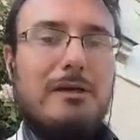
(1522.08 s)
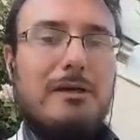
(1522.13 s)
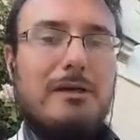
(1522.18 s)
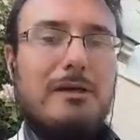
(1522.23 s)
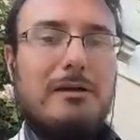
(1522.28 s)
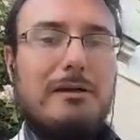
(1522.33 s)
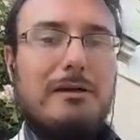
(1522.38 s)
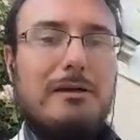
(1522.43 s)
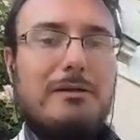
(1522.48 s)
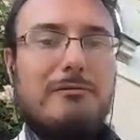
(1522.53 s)

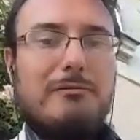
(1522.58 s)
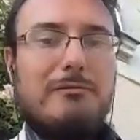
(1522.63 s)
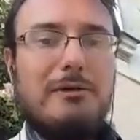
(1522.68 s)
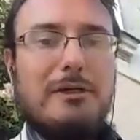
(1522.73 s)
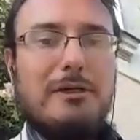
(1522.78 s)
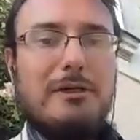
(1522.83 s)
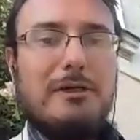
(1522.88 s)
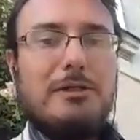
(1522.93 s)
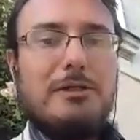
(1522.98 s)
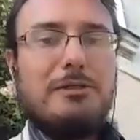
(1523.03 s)
uh,
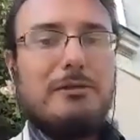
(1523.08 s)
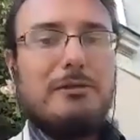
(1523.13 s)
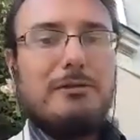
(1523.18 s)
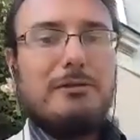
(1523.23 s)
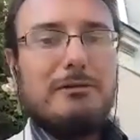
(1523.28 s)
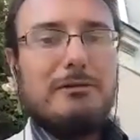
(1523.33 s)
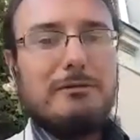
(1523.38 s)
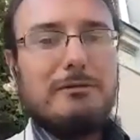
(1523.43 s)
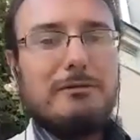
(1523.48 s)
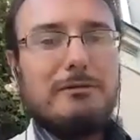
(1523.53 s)

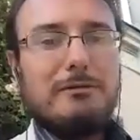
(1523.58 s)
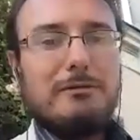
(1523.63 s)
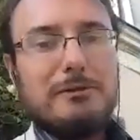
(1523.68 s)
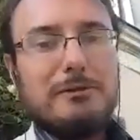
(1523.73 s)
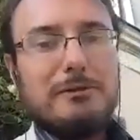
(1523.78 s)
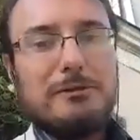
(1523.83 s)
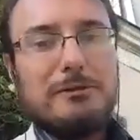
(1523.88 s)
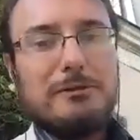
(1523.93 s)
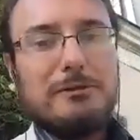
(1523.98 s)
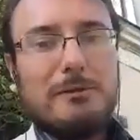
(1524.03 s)
invasion, which
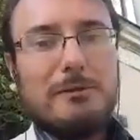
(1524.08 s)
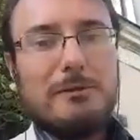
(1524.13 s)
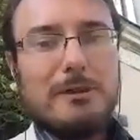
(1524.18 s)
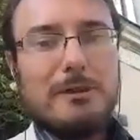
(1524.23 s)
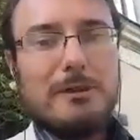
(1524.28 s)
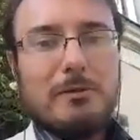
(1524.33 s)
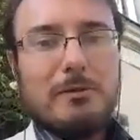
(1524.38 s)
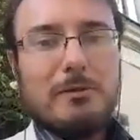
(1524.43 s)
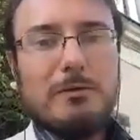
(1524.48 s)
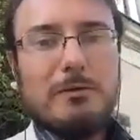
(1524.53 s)
we
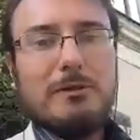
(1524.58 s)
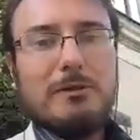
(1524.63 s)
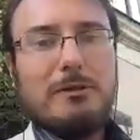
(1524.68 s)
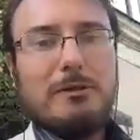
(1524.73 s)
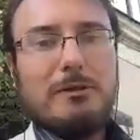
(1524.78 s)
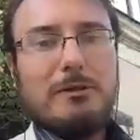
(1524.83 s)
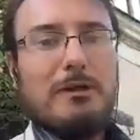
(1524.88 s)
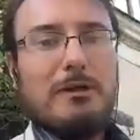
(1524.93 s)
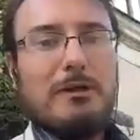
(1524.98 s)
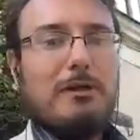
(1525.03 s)
call
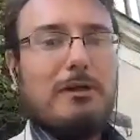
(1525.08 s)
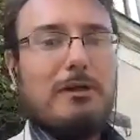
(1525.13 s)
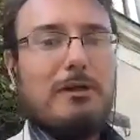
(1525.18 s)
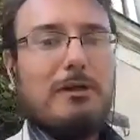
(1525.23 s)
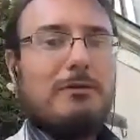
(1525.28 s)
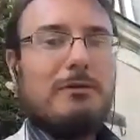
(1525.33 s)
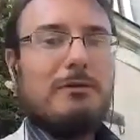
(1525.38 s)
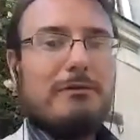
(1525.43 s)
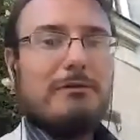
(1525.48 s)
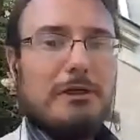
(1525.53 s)
an
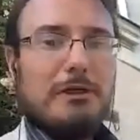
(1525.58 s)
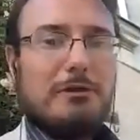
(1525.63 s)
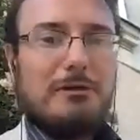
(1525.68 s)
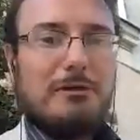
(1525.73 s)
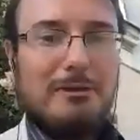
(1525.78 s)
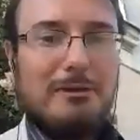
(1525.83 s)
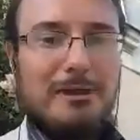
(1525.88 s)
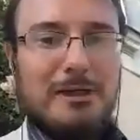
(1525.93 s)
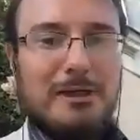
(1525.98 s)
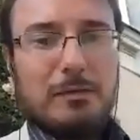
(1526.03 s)

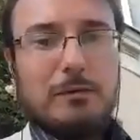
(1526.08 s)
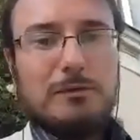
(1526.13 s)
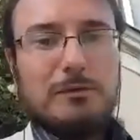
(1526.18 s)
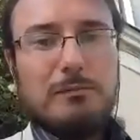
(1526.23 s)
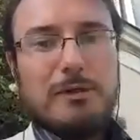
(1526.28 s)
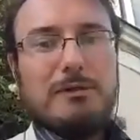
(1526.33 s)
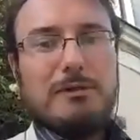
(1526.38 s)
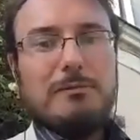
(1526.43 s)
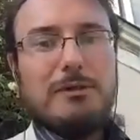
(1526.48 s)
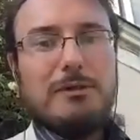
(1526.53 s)
intervention,
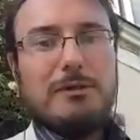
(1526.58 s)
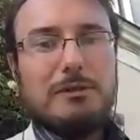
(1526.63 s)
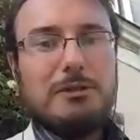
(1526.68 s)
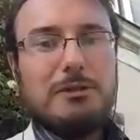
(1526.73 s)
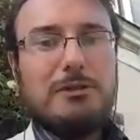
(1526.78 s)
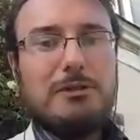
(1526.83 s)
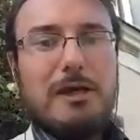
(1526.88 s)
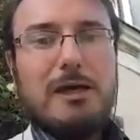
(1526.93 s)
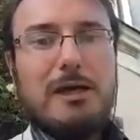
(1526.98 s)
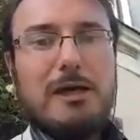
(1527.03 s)
was
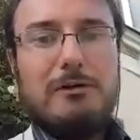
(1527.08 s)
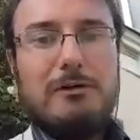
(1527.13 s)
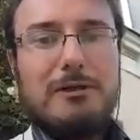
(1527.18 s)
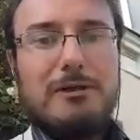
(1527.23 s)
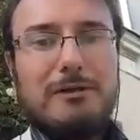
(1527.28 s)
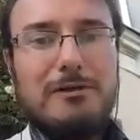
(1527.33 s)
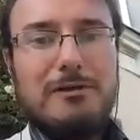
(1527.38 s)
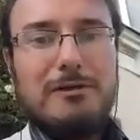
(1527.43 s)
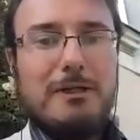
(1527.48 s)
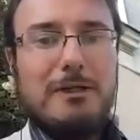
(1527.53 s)
pretty
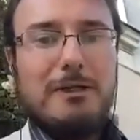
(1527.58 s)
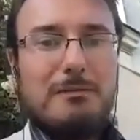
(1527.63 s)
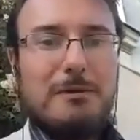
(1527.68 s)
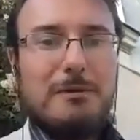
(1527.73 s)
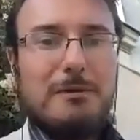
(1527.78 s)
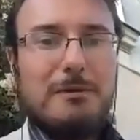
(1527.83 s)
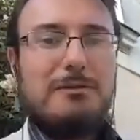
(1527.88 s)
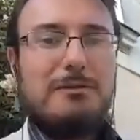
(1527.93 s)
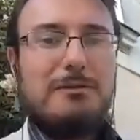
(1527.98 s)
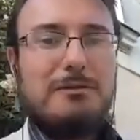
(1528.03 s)
much ad
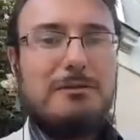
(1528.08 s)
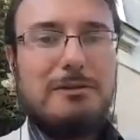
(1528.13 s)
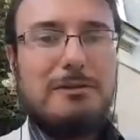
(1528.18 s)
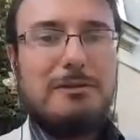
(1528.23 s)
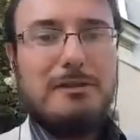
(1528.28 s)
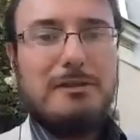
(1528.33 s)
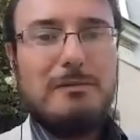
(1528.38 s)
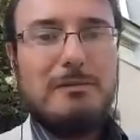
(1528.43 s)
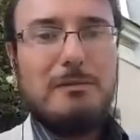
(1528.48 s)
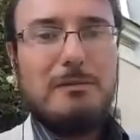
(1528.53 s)
hoc.
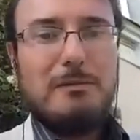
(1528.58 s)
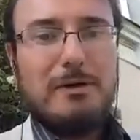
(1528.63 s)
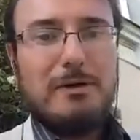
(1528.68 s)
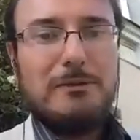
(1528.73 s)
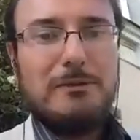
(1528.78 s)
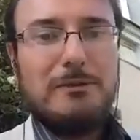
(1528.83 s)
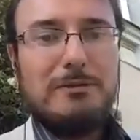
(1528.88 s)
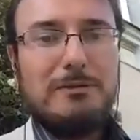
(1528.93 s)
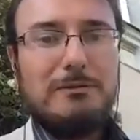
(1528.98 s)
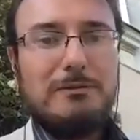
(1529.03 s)
Uh, some
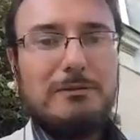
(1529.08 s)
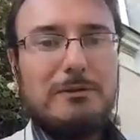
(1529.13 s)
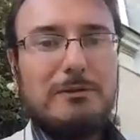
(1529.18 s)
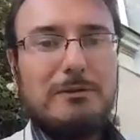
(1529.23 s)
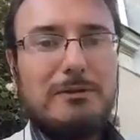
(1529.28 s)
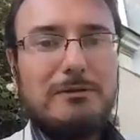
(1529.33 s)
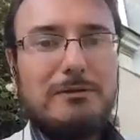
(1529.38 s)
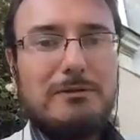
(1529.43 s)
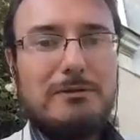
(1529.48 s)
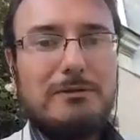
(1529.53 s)
elements of
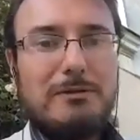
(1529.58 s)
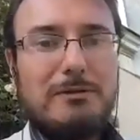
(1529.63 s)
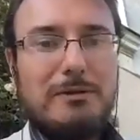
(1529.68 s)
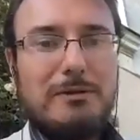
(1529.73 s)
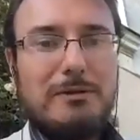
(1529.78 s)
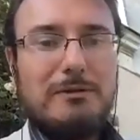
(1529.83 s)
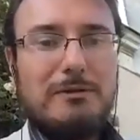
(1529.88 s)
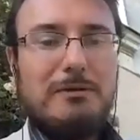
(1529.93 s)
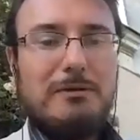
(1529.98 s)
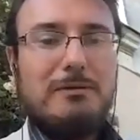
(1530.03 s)
the State
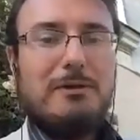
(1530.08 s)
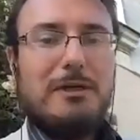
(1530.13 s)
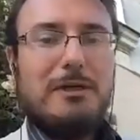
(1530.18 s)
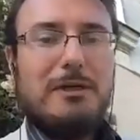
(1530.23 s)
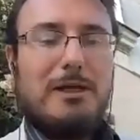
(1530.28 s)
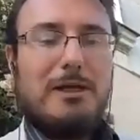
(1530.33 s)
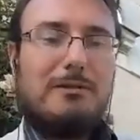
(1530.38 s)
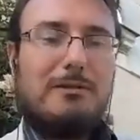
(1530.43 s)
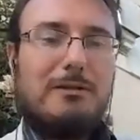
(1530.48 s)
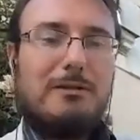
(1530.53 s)
Department
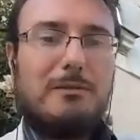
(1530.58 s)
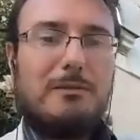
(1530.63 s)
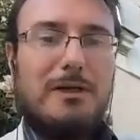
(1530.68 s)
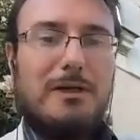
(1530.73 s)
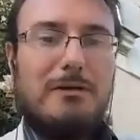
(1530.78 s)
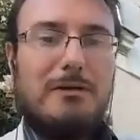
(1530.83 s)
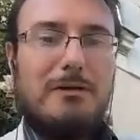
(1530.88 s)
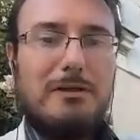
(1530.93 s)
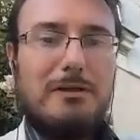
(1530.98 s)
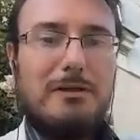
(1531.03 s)
were not
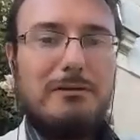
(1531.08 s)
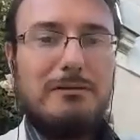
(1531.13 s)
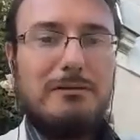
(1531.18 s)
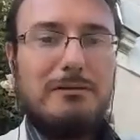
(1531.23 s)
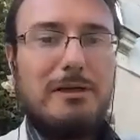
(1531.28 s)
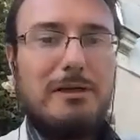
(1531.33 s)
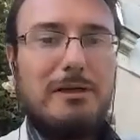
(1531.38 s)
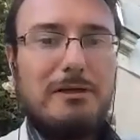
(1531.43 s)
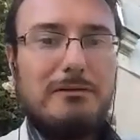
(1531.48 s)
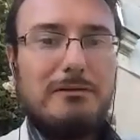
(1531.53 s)
too
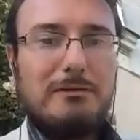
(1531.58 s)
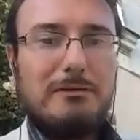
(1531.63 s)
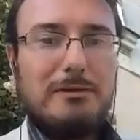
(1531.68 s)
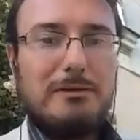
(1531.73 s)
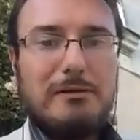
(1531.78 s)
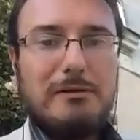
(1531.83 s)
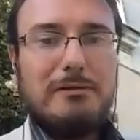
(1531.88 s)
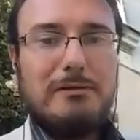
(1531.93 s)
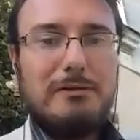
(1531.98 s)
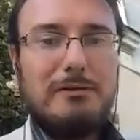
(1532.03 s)
enthusiastic about
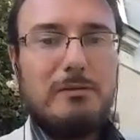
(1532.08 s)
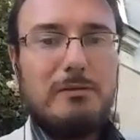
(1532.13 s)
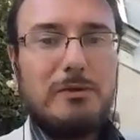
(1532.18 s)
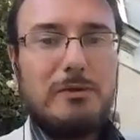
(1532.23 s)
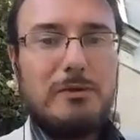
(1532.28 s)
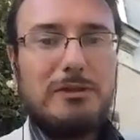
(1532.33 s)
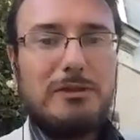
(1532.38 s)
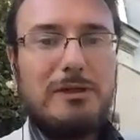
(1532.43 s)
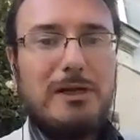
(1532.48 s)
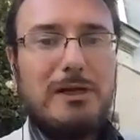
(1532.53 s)
it,
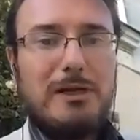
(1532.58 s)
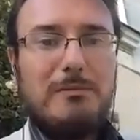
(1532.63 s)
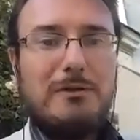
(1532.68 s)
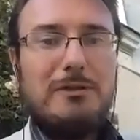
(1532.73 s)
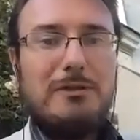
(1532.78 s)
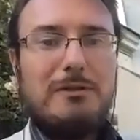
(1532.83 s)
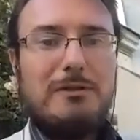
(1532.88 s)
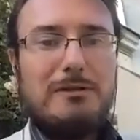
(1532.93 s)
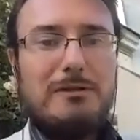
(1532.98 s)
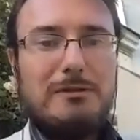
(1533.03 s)
and uh, the
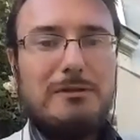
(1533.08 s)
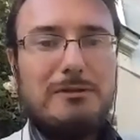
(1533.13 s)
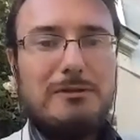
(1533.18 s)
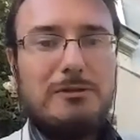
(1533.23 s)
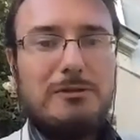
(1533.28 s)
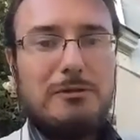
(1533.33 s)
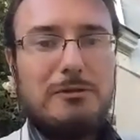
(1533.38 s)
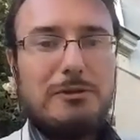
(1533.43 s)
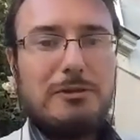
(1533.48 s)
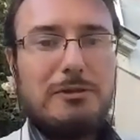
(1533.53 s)
Bush
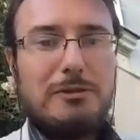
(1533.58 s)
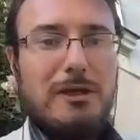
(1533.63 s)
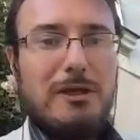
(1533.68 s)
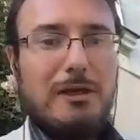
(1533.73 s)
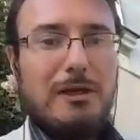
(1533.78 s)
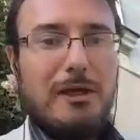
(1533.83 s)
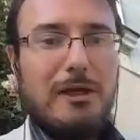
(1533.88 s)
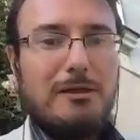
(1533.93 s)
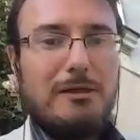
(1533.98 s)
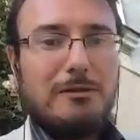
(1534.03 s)
cabinet, George
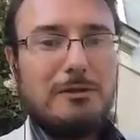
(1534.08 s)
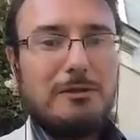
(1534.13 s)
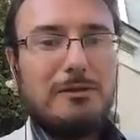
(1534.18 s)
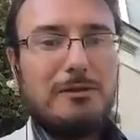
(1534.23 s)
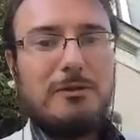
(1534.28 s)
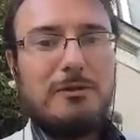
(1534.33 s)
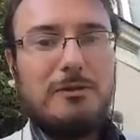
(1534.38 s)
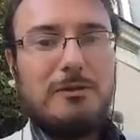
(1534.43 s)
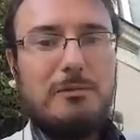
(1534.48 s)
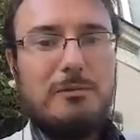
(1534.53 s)

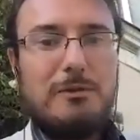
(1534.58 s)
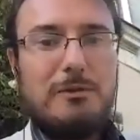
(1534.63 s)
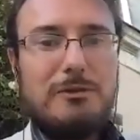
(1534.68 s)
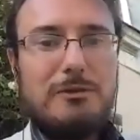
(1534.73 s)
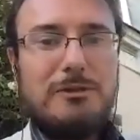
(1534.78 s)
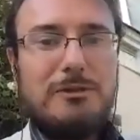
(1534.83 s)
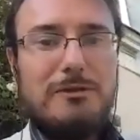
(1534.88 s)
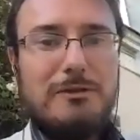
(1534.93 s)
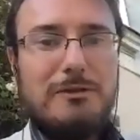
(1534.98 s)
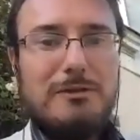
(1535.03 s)
H.W.
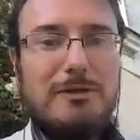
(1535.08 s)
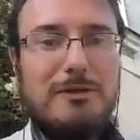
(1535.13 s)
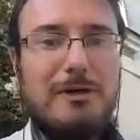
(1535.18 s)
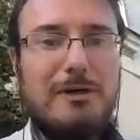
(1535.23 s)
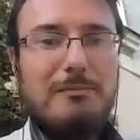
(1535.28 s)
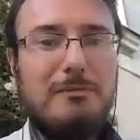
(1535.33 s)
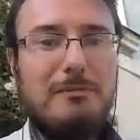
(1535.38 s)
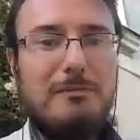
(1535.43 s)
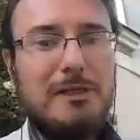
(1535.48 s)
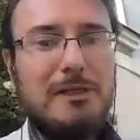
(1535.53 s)
Bush at the
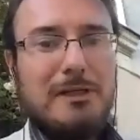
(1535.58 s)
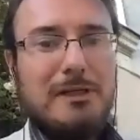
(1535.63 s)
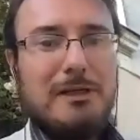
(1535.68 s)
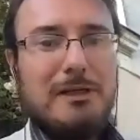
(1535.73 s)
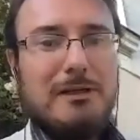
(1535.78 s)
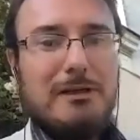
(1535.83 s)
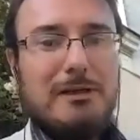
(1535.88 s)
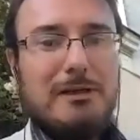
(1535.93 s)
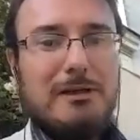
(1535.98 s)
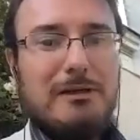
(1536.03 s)
time,
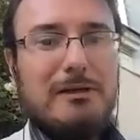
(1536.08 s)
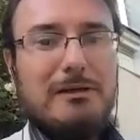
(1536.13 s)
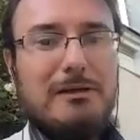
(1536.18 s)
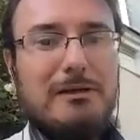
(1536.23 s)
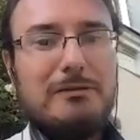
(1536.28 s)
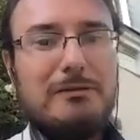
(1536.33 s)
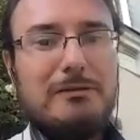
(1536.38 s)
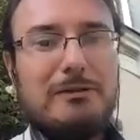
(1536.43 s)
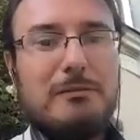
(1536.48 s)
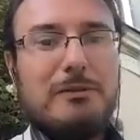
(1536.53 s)
uh,
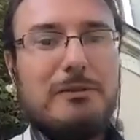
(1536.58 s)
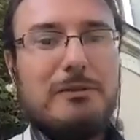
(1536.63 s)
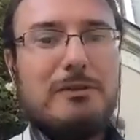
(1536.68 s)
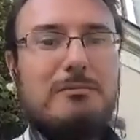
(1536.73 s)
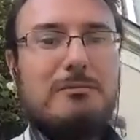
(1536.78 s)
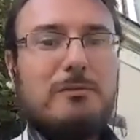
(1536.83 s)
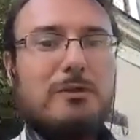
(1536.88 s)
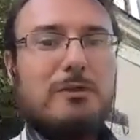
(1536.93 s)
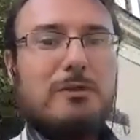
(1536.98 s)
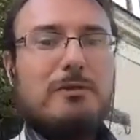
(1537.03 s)
some of
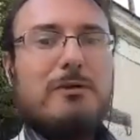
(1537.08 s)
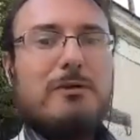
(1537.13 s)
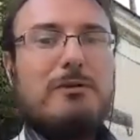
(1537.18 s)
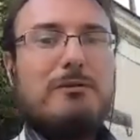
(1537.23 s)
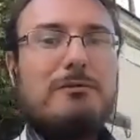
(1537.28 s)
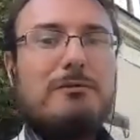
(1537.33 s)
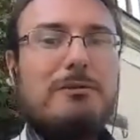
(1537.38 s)
them were not